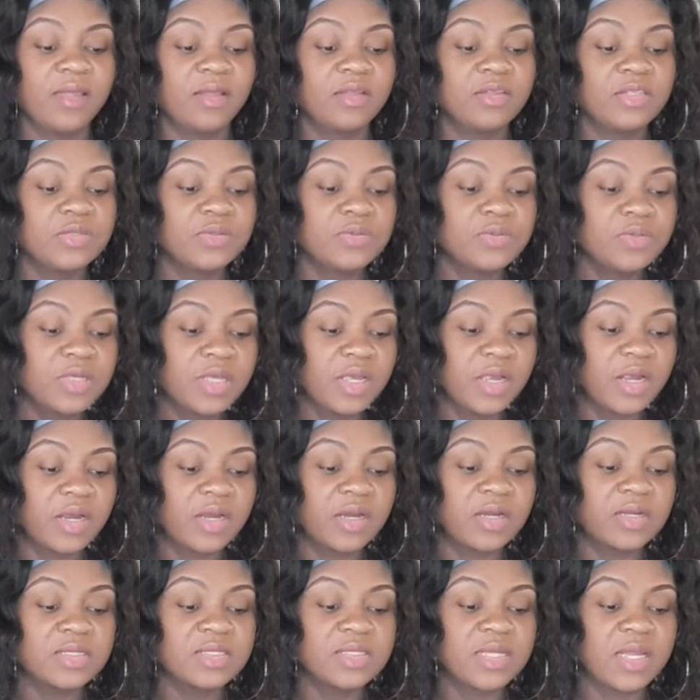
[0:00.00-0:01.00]
2
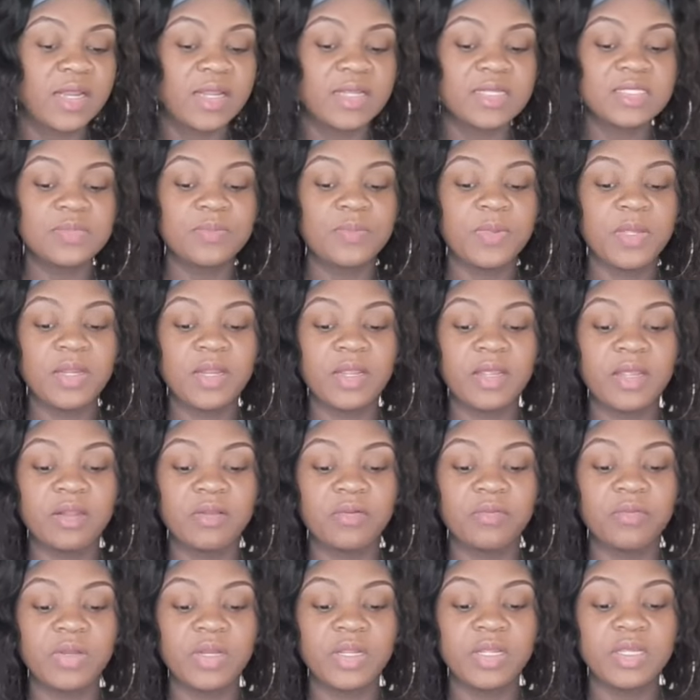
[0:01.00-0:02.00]
years and has been in a
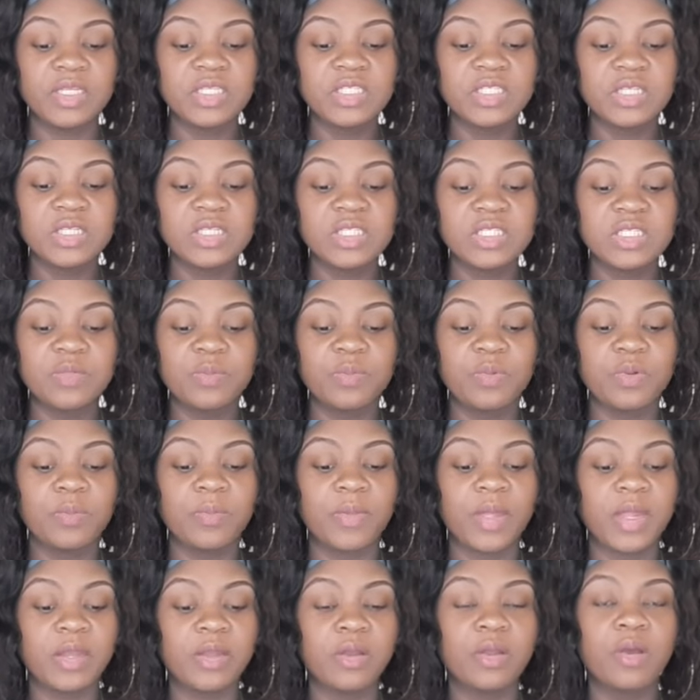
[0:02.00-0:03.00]
relationship with
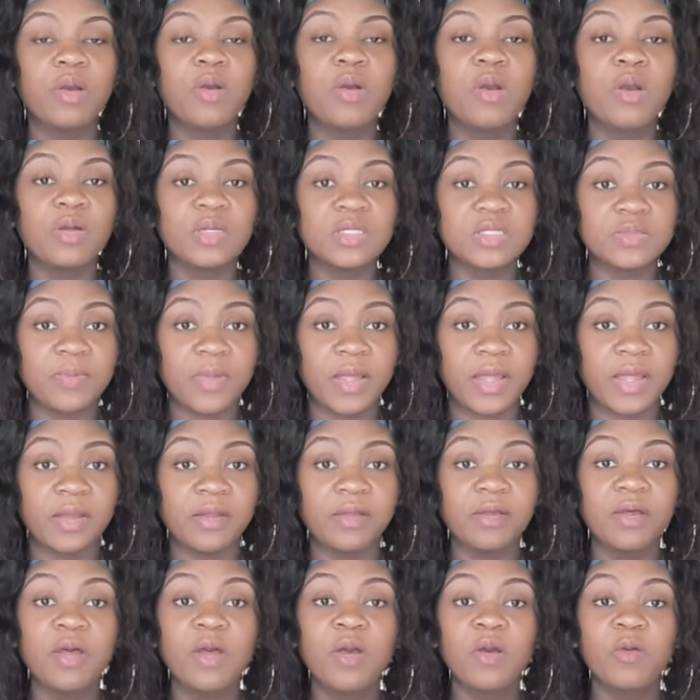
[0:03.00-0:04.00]
my now
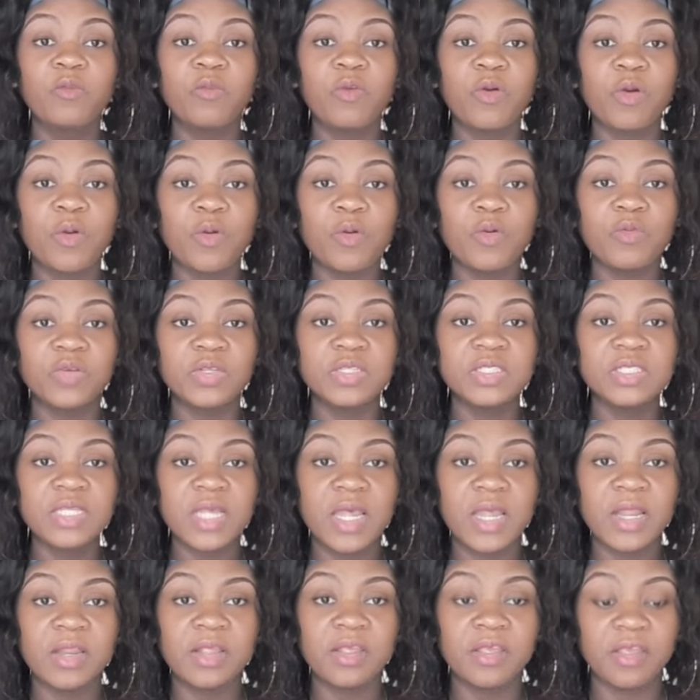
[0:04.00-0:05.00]
husband for over
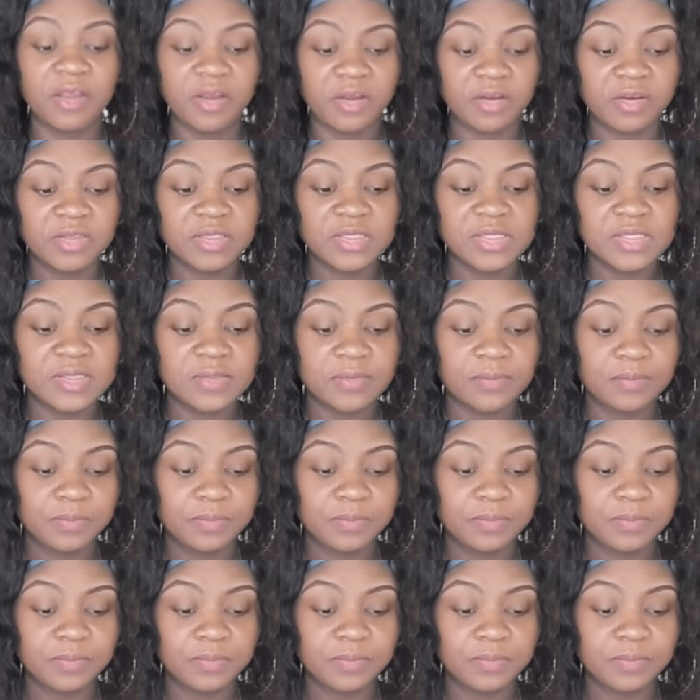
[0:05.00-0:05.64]
10 years.